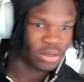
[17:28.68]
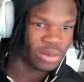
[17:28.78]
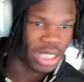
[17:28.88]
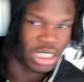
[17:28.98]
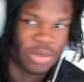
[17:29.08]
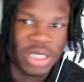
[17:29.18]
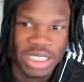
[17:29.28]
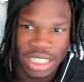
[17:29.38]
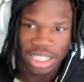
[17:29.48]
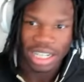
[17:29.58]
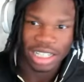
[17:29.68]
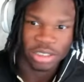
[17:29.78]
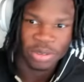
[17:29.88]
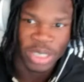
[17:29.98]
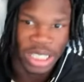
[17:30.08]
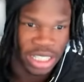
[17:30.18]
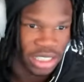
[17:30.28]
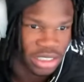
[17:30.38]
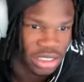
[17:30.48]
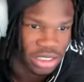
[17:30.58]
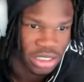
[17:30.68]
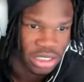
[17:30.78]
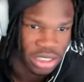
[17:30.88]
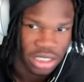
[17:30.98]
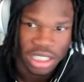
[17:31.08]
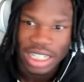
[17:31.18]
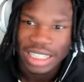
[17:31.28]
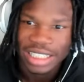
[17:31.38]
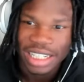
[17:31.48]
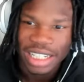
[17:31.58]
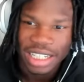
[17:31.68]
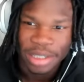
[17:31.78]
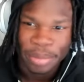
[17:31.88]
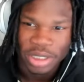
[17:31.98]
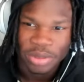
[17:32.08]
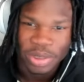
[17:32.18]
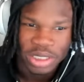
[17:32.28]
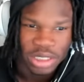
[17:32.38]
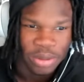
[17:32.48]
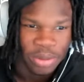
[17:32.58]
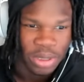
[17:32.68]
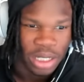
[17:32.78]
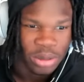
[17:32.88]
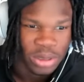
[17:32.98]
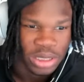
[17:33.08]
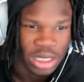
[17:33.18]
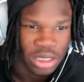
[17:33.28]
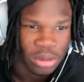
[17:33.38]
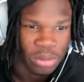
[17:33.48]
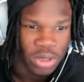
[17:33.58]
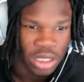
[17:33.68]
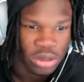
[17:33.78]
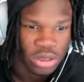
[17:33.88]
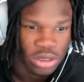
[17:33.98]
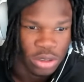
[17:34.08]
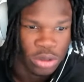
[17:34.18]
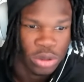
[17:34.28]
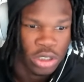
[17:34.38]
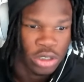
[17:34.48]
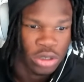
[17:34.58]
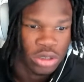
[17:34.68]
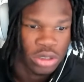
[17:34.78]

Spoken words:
We got Davante Adams for hands. Damn, but Davante Adams got them routes too, though.